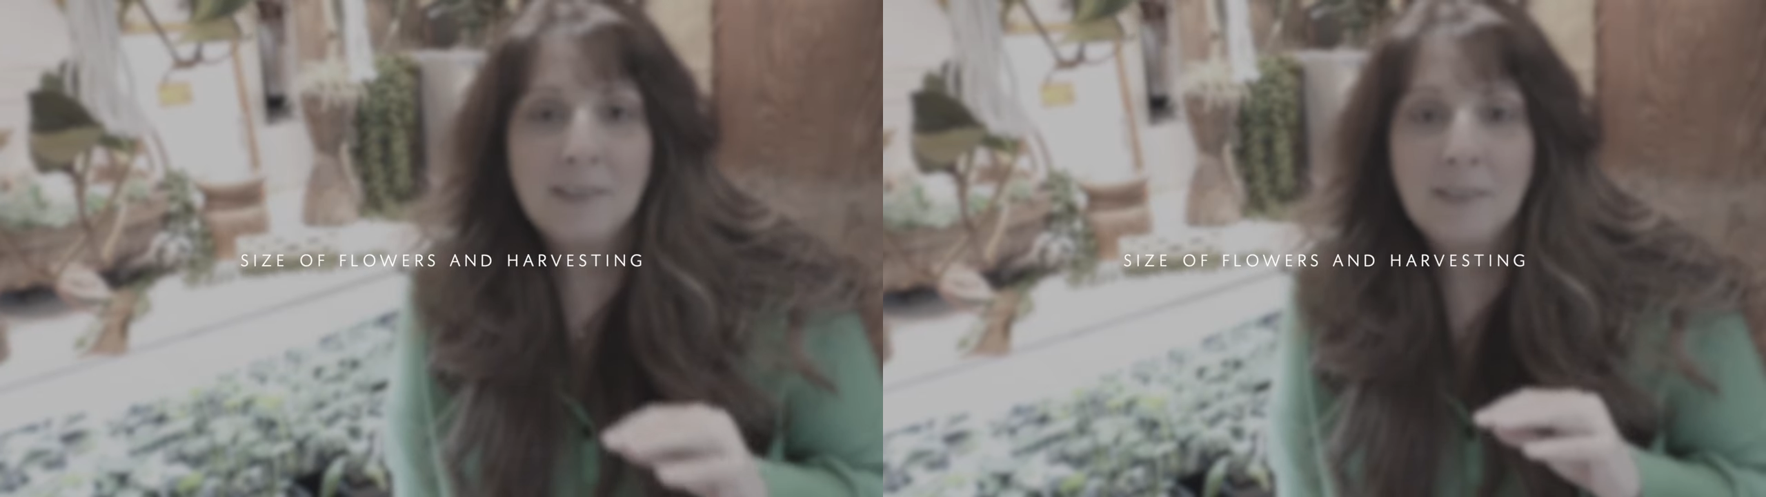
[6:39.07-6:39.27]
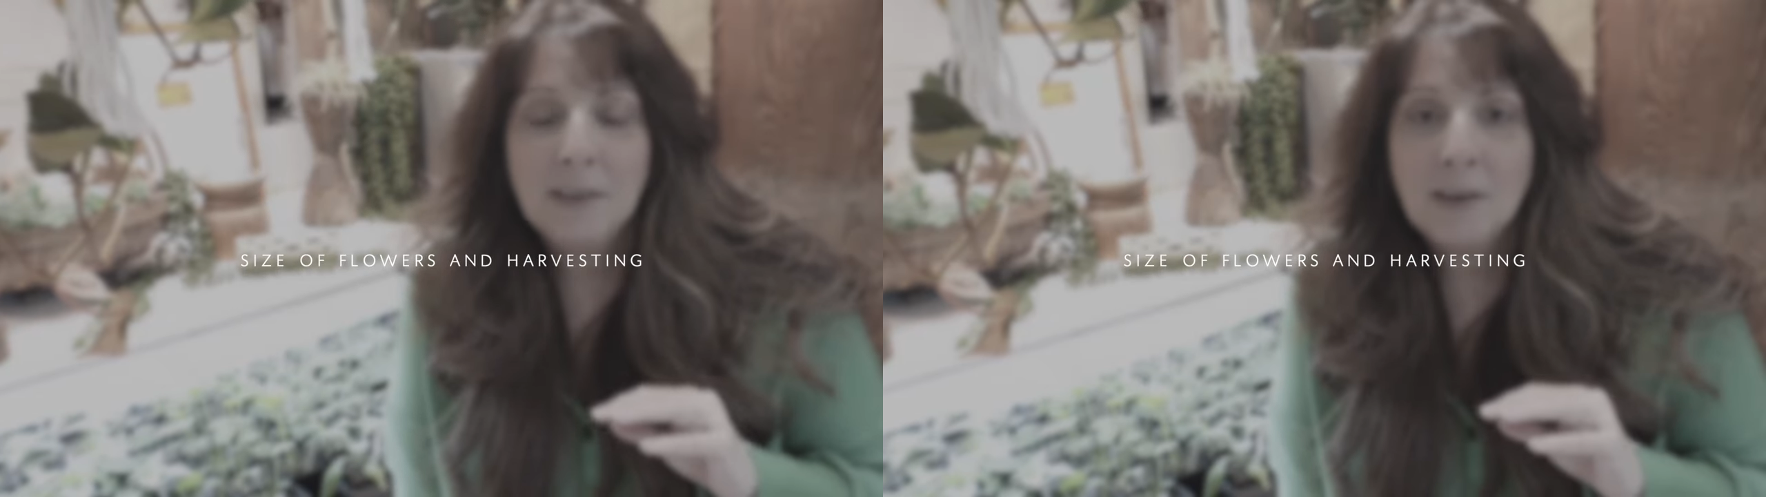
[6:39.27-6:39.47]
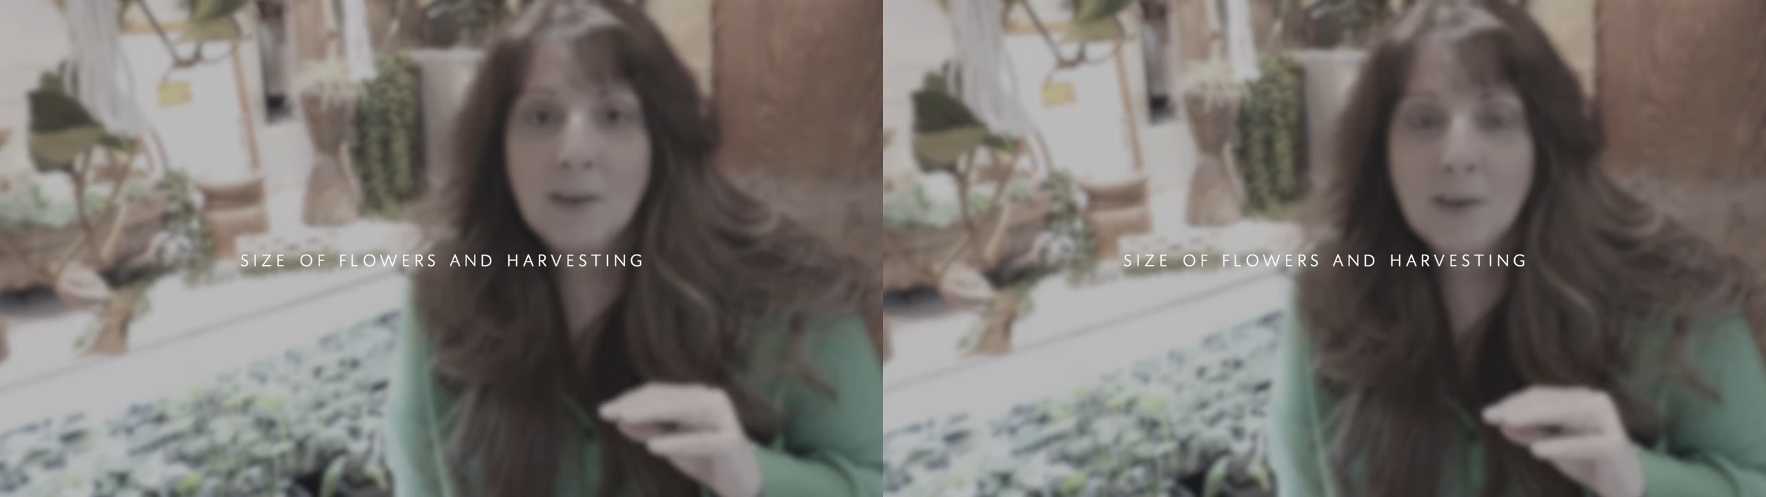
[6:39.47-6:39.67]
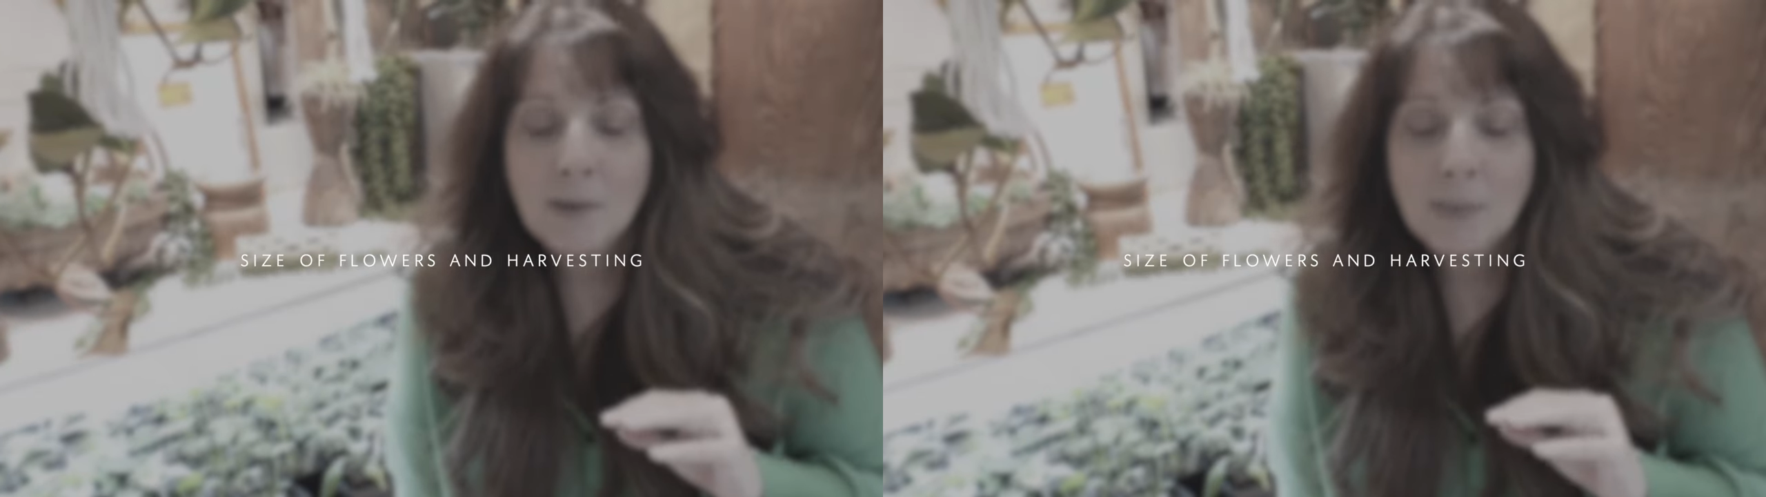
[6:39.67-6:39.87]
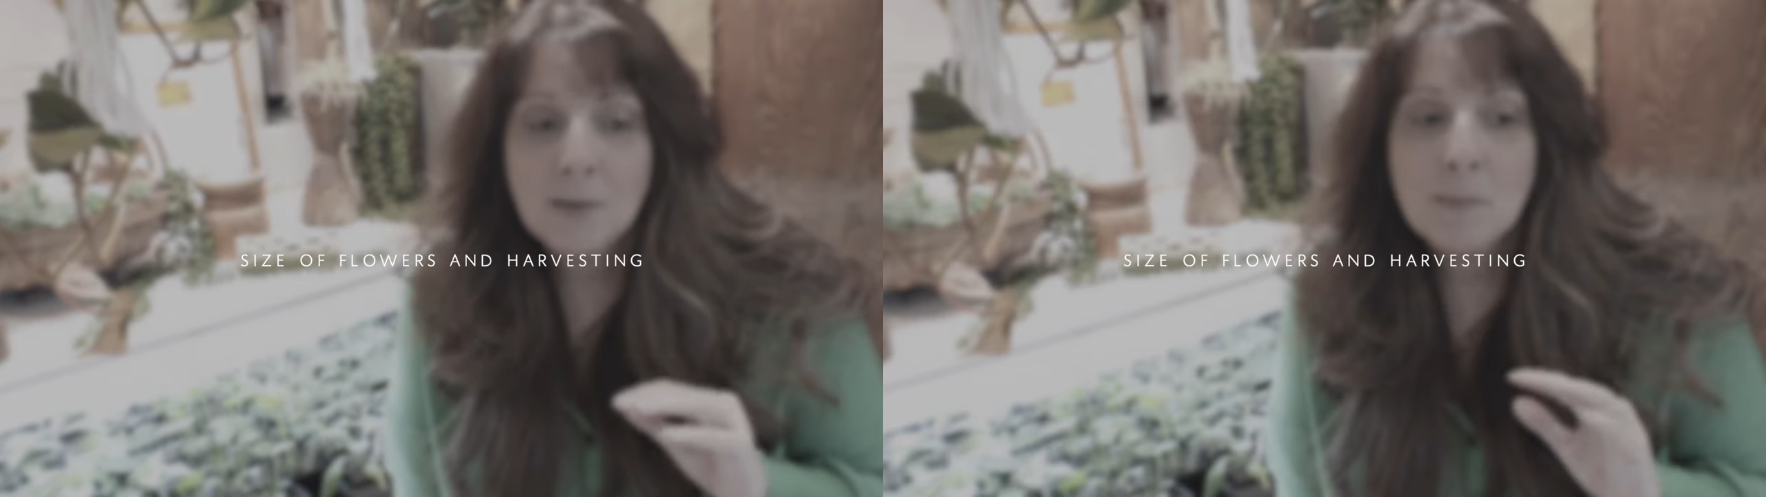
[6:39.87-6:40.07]
they
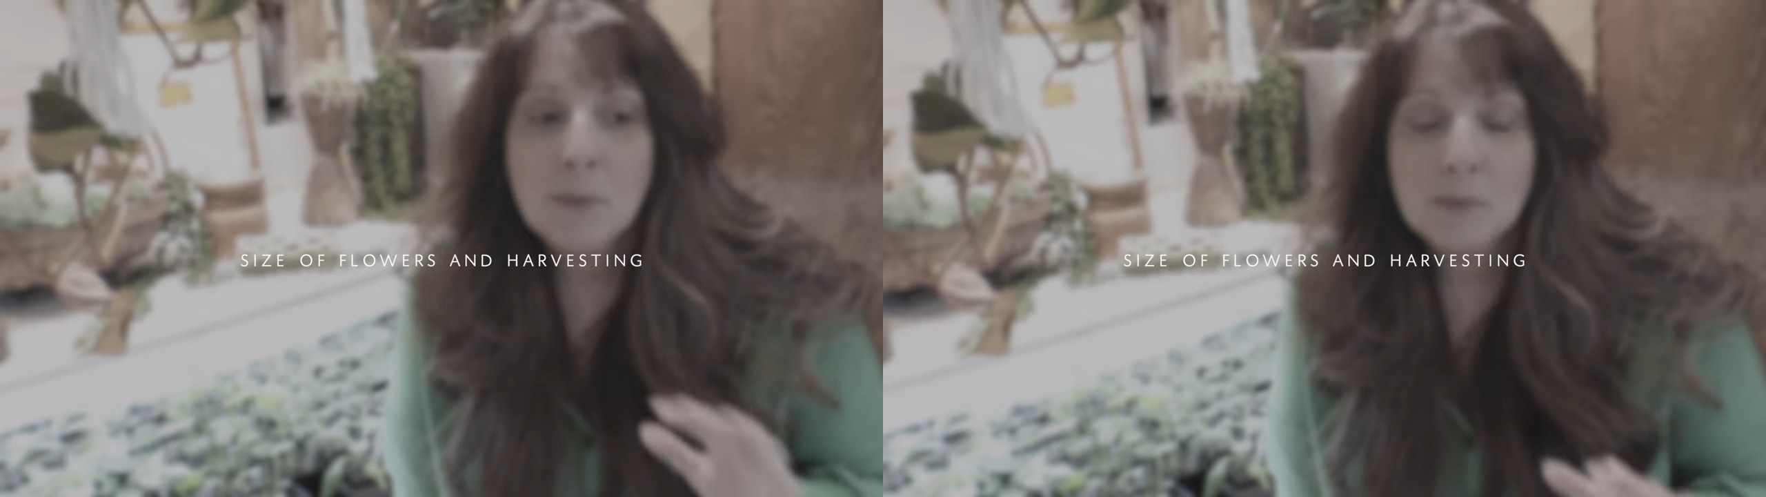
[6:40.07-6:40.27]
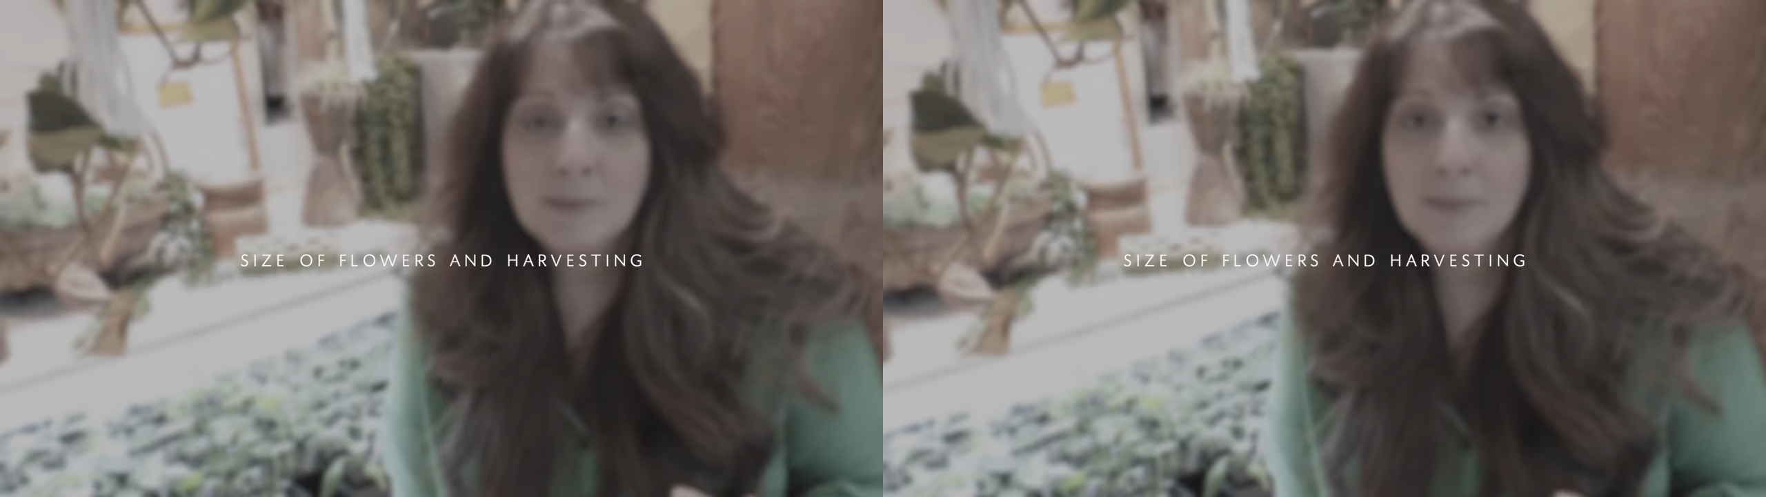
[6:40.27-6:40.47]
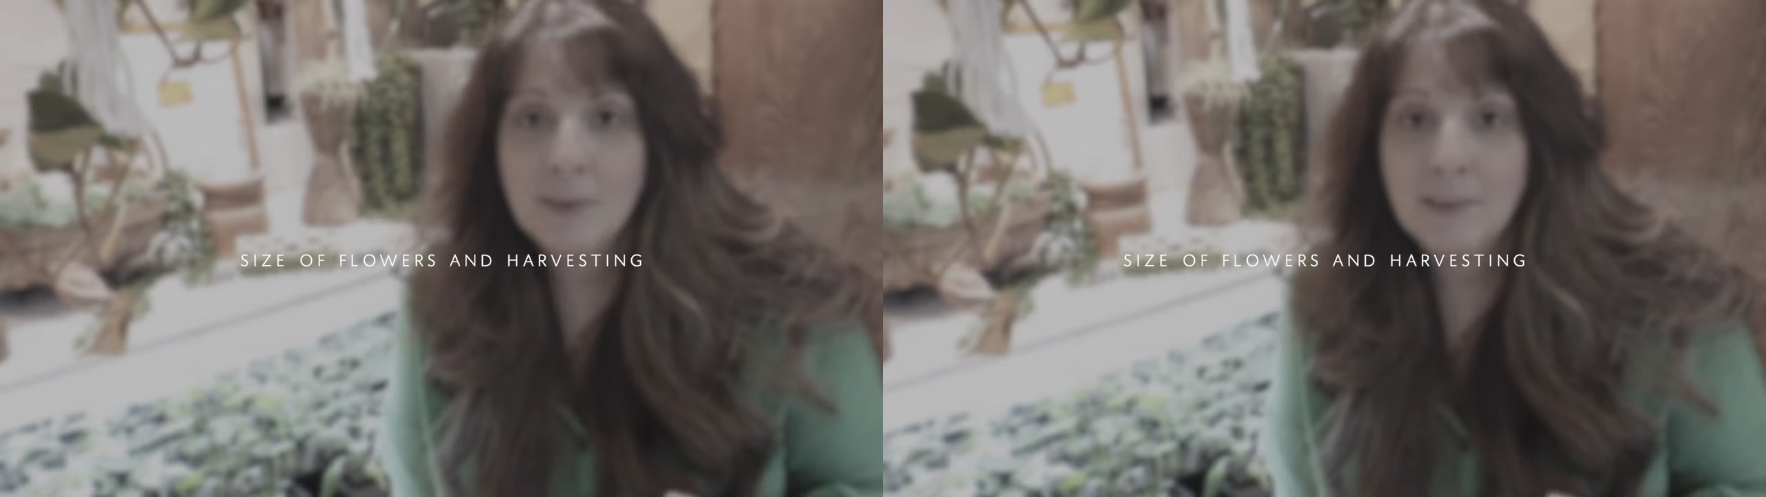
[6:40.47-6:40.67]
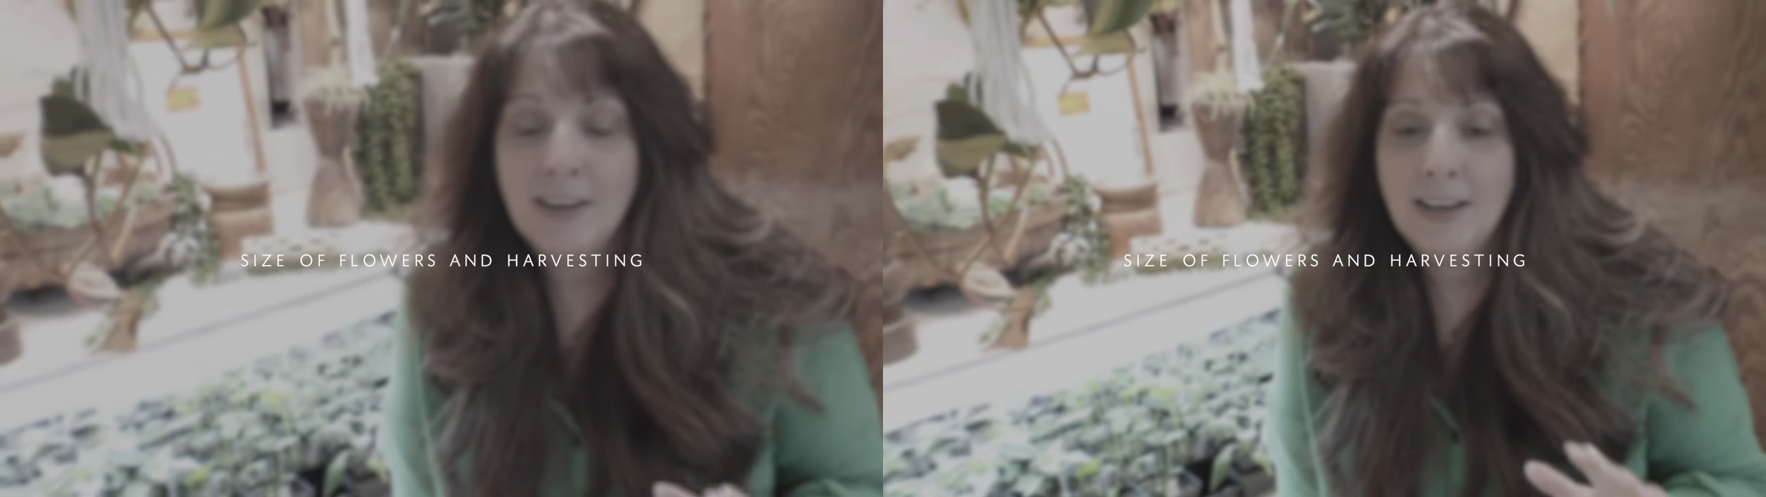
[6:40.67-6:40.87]
are the most fun,